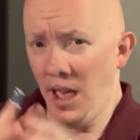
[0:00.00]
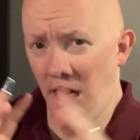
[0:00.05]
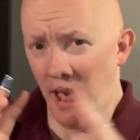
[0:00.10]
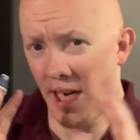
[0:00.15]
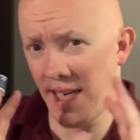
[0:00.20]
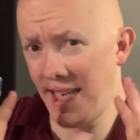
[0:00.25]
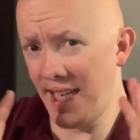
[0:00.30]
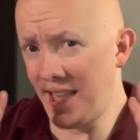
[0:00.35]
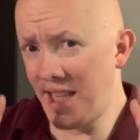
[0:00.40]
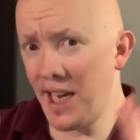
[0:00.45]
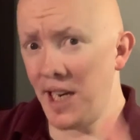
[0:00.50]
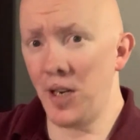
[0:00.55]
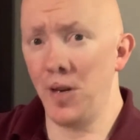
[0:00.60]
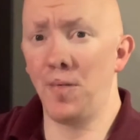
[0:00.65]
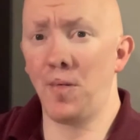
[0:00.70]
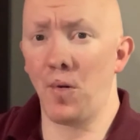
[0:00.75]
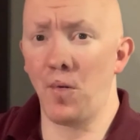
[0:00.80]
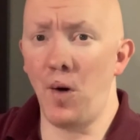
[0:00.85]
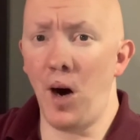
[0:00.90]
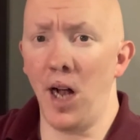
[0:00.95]
again, thank you
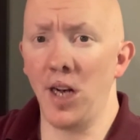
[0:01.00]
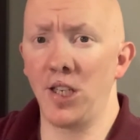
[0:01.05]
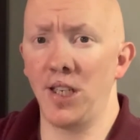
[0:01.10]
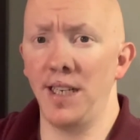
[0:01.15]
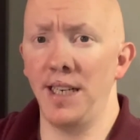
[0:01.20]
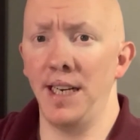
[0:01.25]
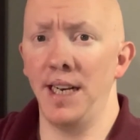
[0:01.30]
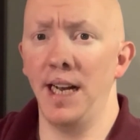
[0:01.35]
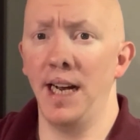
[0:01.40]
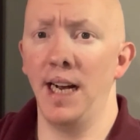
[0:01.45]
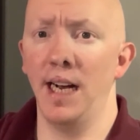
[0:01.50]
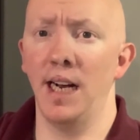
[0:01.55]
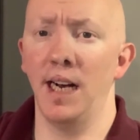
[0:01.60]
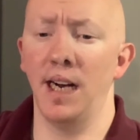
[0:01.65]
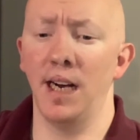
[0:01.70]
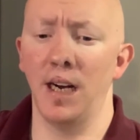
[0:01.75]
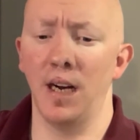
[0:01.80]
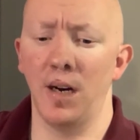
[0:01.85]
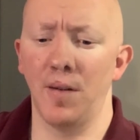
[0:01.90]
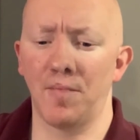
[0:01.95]
for watching.
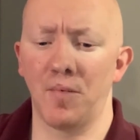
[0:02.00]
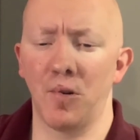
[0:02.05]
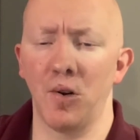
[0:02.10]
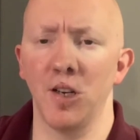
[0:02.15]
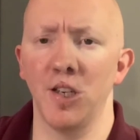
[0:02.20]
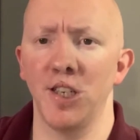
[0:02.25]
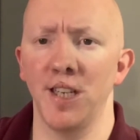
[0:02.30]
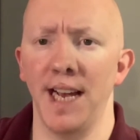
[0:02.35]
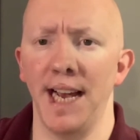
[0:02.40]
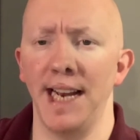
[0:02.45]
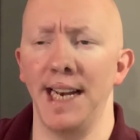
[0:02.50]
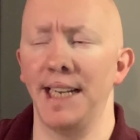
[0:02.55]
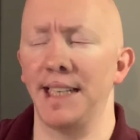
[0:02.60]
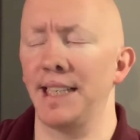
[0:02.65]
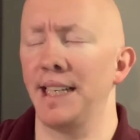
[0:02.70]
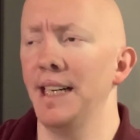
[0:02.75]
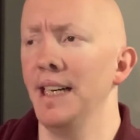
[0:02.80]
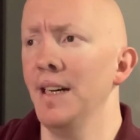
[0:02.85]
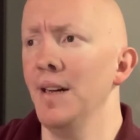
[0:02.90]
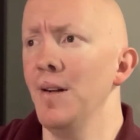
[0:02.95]
Appreciate it.
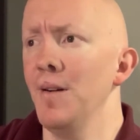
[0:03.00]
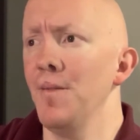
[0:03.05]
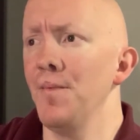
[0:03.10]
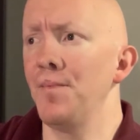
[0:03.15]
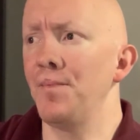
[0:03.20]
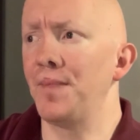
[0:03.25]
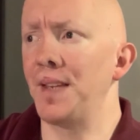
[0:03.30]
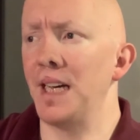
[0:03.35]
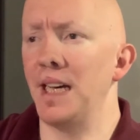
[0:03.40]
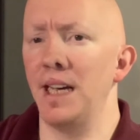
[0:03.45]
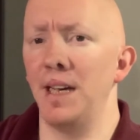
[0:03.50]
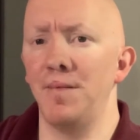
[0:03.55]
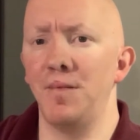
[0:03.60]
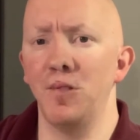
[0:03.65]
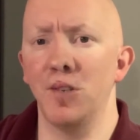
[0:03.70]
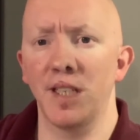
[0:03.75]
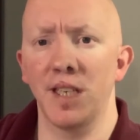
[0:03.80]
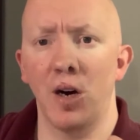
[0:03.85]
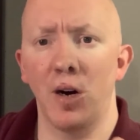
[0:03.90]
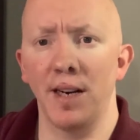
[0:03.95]
If
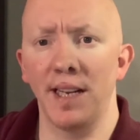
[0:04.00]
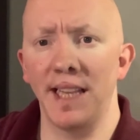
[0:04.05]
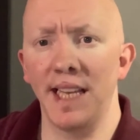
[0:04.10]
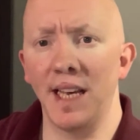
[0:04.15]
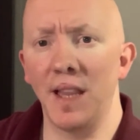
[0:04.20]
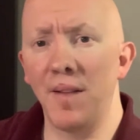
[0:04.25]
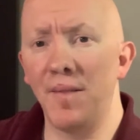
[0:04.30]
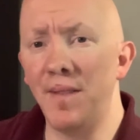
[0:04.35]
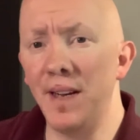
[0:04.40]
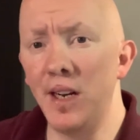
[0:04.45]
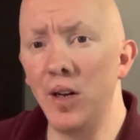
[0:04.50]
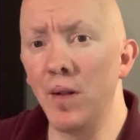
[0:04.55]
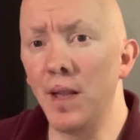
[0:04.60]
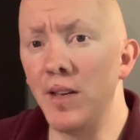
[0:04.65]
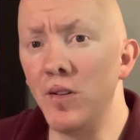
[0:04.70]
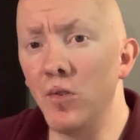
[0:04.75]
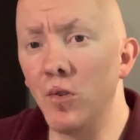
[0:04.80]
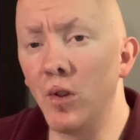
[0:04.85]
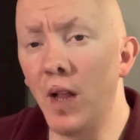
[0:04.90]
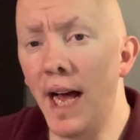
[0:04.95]
you saw anything in the video
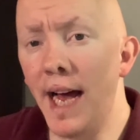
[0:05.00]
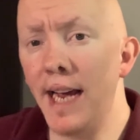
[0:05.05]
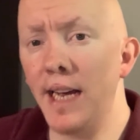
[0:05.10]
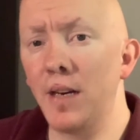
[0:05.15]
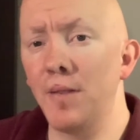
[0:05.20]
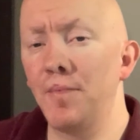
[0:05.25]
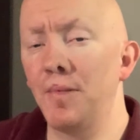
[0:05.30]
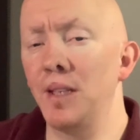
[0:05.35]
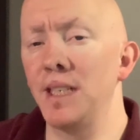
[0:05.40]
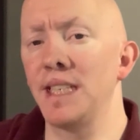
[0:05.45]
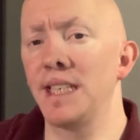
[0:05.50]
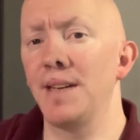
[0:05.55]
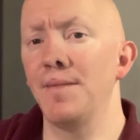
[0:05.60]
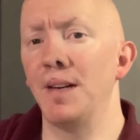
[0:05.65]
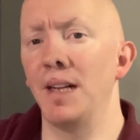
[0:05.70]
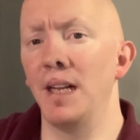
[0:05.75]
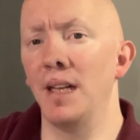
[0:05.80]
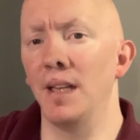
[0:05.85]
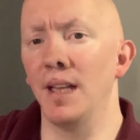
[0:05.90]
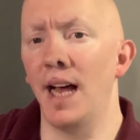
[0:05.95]
that you like, please give
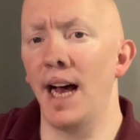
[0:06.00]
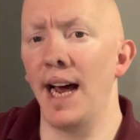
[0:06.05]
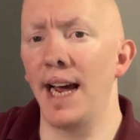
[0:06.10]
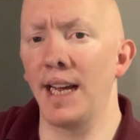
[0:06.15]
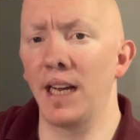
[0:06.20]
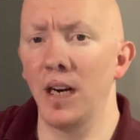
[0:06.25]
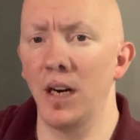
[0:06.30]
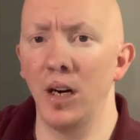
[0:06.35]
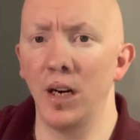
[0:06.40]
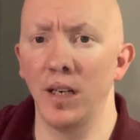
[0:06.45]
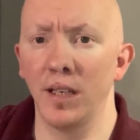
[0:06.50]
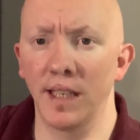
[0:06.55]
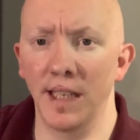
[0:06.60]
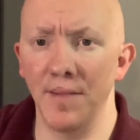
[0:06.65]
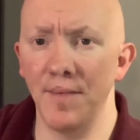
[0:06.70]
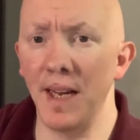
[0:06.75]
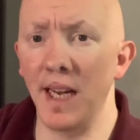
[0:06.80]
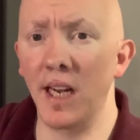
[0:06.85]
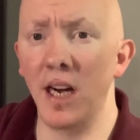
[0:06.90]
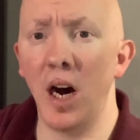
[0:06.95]
it a like.
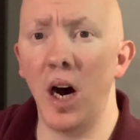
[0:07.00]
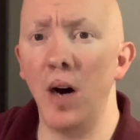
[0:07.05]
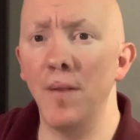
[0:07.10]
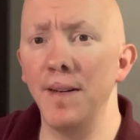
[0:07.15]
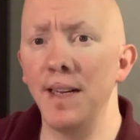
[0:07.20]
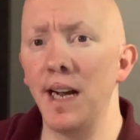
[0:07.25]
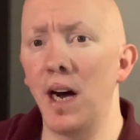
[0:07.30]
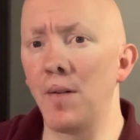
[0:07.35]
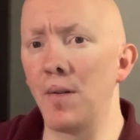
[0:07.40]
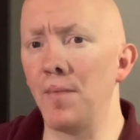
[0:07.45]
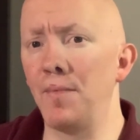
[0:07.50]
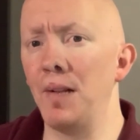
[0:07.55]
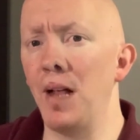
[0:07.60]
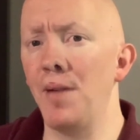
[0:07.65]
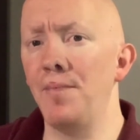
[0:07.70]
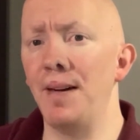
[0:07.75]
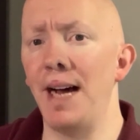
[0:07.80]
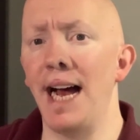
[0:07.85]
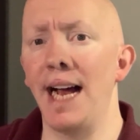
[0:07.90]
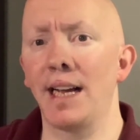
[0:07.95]
Give me a comment, I'll reply
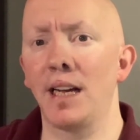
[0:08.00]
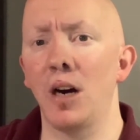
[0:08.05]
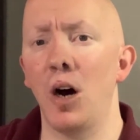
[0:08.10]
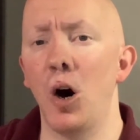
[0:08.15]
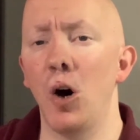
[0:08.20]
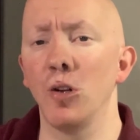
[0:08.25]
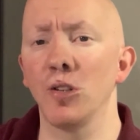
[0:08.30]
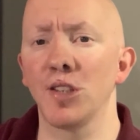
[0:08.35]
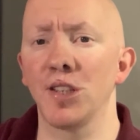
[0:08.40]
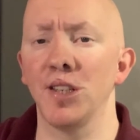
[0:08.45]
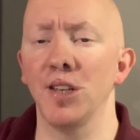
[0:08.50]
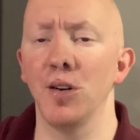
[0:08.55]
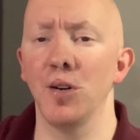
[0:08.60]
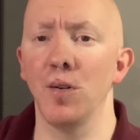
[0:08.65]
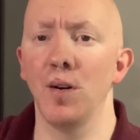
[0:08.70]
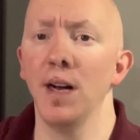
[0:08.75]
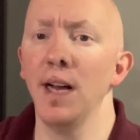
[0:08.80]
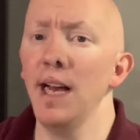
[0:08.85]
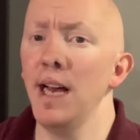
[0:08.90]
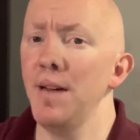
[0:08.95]
back.
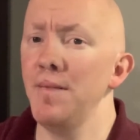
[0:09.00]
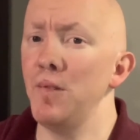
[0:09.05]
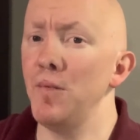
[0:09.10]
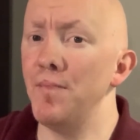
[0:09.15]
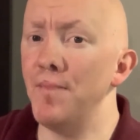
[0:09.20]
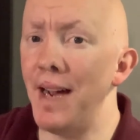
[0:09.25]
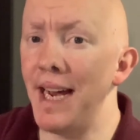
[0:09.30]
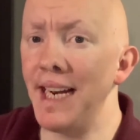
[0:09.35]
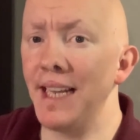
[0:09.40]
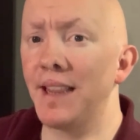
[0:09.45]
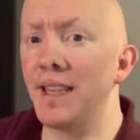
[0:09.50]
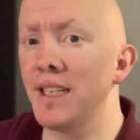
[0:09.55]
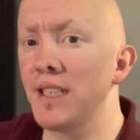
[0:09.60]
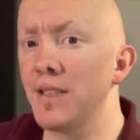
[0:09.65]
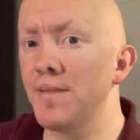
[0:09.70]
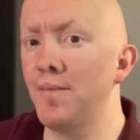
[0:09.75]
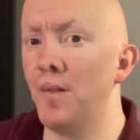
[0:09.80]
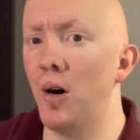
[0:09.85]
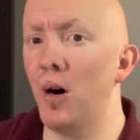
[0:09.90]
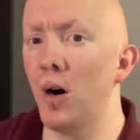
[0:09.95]
Also, if you made it
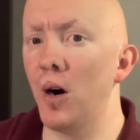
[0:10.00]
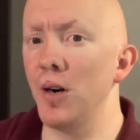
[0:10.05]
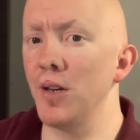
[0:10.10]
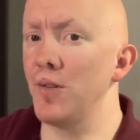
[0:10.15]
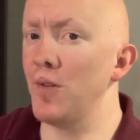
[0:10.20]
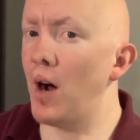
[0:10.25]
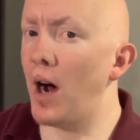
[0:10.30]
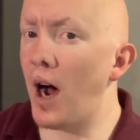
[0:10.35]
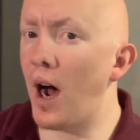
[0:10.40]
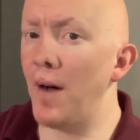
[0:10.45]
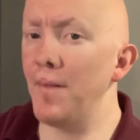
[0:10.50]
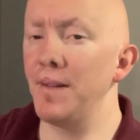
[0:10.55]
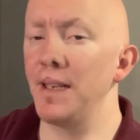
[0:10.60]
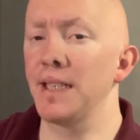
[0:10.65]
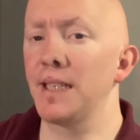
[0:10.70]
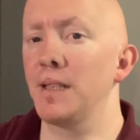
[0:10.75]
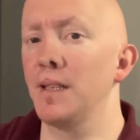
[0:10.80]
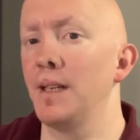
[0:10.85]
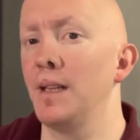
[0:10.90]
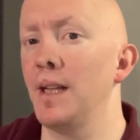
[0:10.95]
this far, you
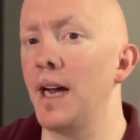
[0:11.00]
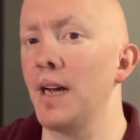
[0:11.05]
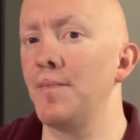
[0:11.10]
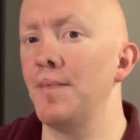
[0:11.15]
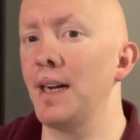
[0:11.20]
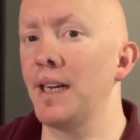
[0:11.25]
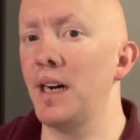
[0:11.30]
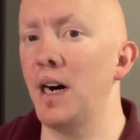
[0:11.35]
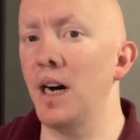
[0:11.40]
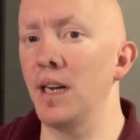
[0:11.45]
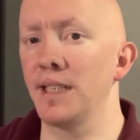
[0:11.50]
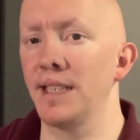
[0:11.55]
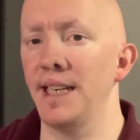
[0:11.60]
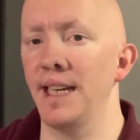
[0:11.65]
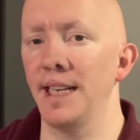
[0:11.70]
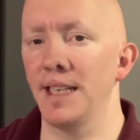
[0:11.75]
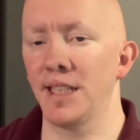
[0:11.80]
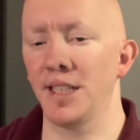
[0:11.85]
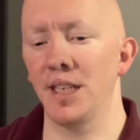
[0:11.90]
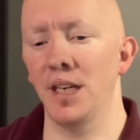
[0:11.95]
obviously like my
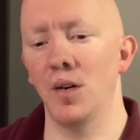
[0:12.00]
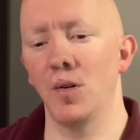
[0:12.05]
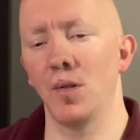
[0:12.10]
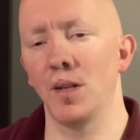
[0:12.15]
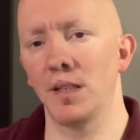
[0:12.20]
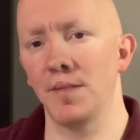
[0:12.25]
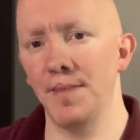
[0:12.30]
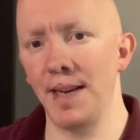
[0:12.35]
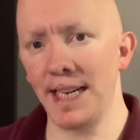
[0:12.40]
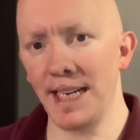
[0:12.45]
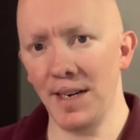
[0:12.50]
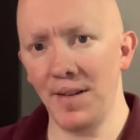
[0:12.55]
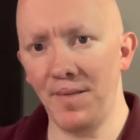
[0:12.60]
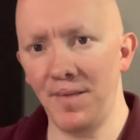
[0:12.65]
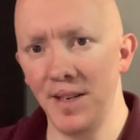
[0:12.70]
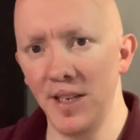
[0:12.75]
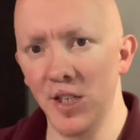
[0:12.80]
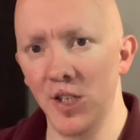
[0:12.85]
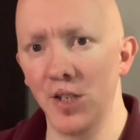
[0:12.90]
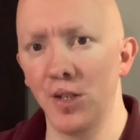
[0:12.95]
content, so let's make it
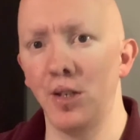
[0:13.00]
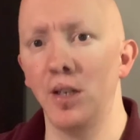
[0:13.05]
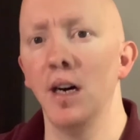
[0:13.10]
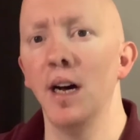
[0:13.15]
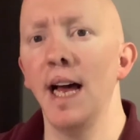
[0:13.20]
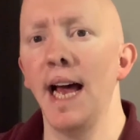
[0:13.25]
official,